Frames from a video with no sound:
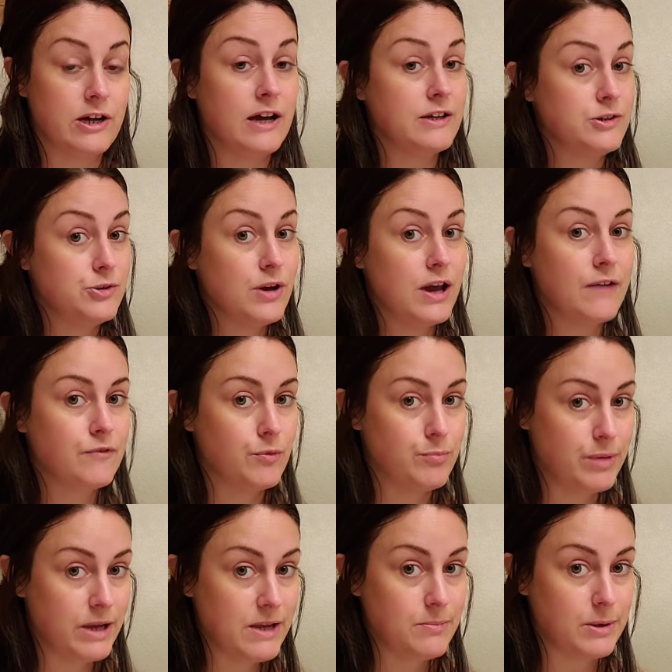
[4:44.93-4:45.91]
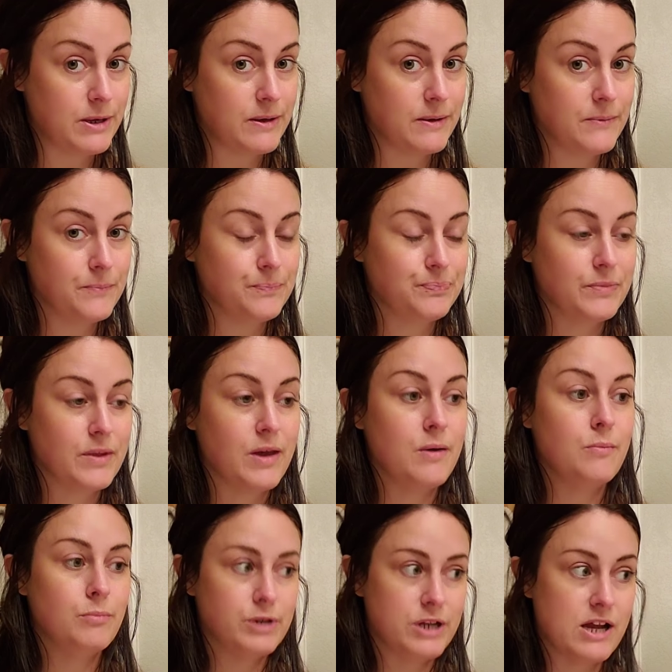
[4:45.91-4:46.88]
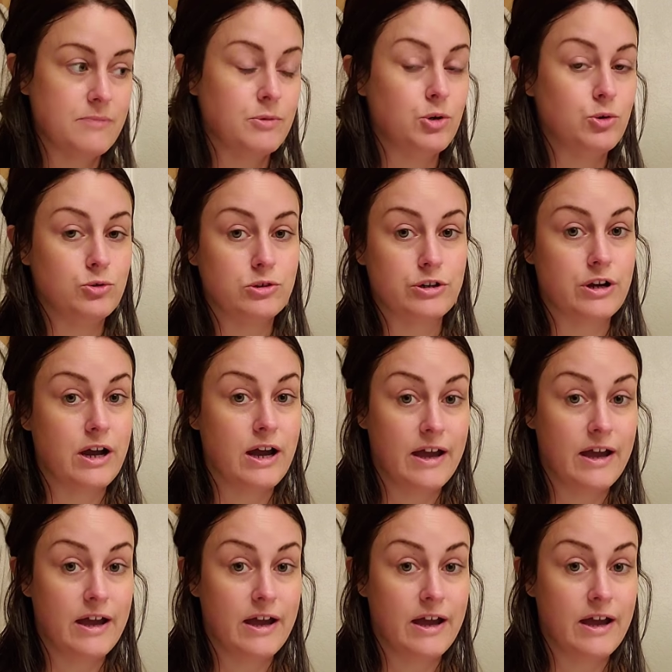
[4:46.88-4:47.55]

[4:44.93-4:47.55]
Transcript: I do have a baby, but I'm older.